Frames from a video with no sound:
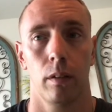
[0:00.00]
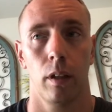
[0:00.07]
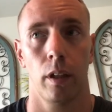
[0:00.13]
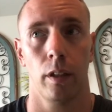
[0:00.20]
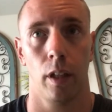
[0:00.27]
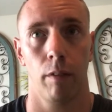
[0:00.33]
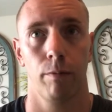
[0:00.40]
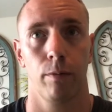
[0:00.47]

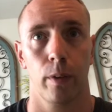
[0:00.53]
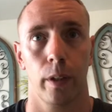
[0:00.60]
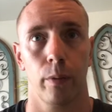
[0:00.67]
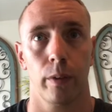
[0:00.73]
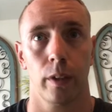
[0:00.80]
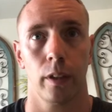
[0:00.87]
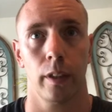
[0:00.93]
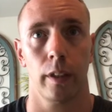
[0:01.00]
enough
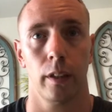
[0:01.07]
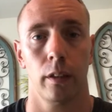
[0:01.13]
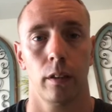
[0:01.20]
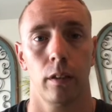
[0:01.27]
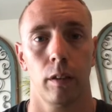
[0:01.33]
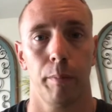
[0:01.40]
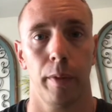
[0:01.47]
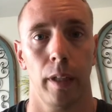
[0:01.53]
frequencies
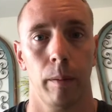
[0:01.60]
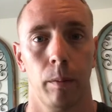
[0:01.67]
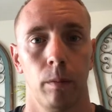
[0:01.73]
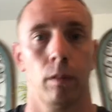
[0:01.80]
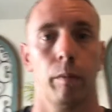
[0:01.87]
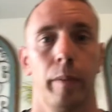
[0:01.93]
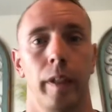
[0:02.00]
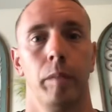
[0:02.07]
to be
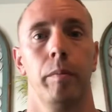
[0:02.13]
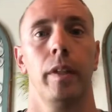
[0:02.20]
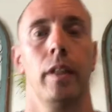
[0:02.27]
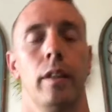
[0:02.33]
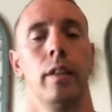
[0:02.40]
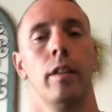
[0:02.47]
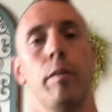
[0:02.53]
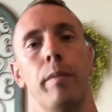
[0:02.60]
able to be
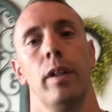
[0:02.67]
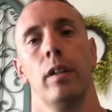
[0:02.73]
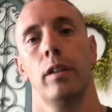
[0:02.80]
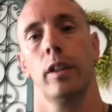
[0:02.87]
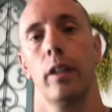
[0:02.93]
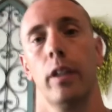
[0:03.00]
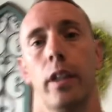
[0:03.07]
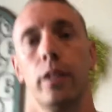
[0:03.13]
admitted into the
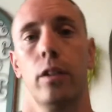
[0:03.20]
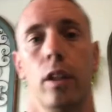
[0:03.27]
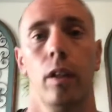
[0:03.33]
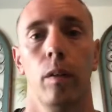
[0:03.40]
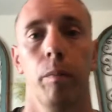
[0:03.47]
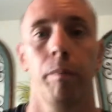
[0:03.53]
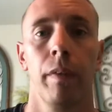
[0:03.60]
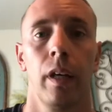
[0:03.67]
military.
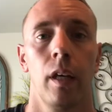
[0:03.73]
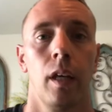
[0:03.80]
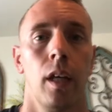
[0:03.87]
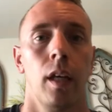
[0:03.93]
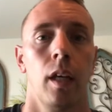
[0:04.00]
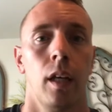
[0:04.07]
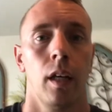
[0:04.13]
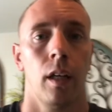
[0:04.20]
So
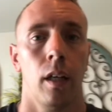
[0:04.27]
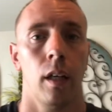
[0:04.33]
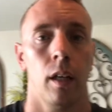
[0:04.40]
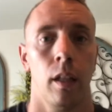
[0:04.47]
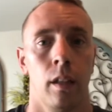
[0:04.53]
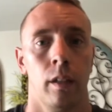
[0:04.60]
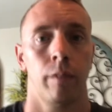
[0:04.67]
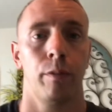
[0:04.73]

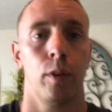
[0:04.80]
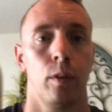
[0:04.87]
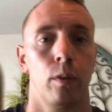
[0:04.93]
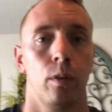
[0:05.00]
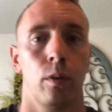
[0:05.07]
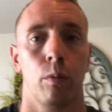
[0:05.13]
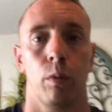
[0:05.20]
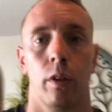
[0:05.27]
if
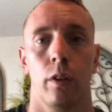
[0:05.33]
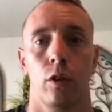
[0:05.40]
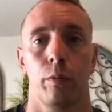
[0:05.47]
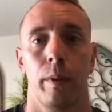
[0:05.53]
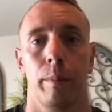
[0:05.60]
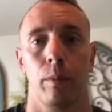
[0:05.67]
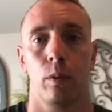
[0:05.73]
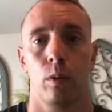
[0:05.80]
you're one of those
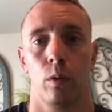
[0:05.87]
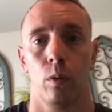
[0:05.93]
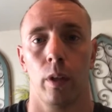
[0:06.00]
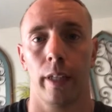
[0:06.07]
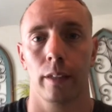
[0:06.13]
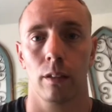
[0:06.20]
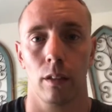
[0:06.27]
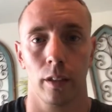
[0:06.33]
people who
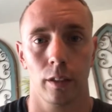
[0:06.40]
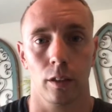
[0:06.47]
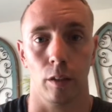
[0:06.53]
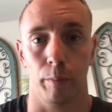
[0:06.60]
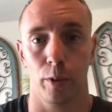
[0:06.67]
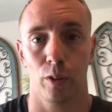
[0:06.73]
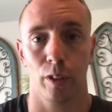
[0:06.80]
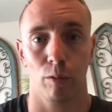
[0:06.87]
likes to listen to
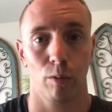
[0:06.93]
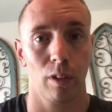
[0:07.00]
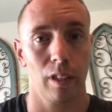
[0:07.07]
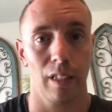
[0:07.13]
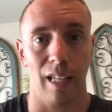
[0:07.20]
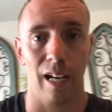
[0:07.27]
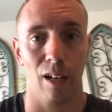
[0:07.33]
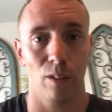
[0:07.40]
music really
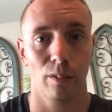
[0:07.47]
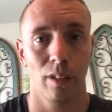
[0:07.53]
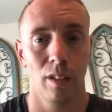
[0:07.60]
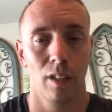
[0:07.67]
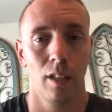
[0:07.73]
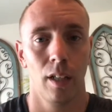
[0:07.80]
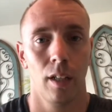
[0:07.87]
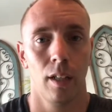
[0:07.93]
loud
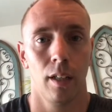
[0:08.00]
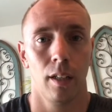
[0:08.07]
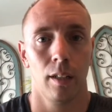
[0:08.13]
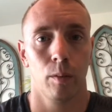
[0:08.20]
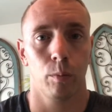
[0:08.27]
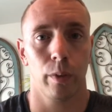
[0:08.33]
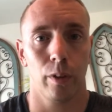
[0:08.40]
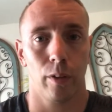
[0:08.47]

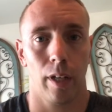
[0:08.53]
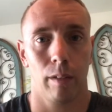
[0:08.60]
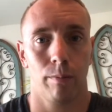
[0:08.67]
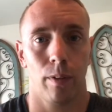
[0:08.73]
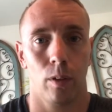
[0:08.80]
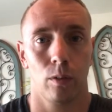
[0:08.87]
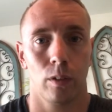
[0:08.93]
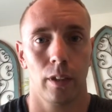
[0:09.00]
with your
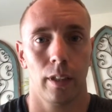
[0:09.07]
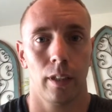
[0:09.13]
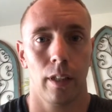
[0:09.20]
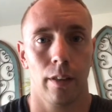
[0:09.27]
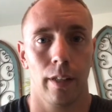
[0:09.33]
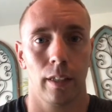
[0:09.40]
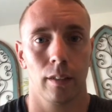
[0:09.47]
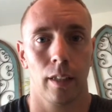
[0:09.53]
headphones in
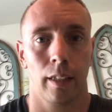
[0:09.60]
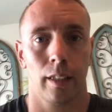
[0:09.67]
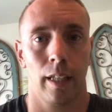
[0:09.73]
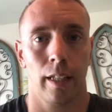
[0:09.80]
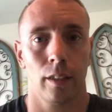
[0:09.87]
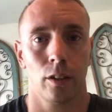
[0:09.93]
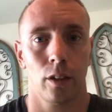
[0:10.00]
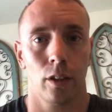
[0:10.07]
and things like
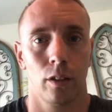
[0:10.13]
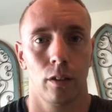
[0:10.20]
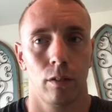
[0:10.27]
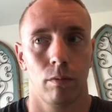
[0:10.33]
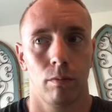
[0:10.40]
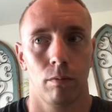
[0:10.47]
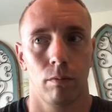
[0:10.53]
that, just,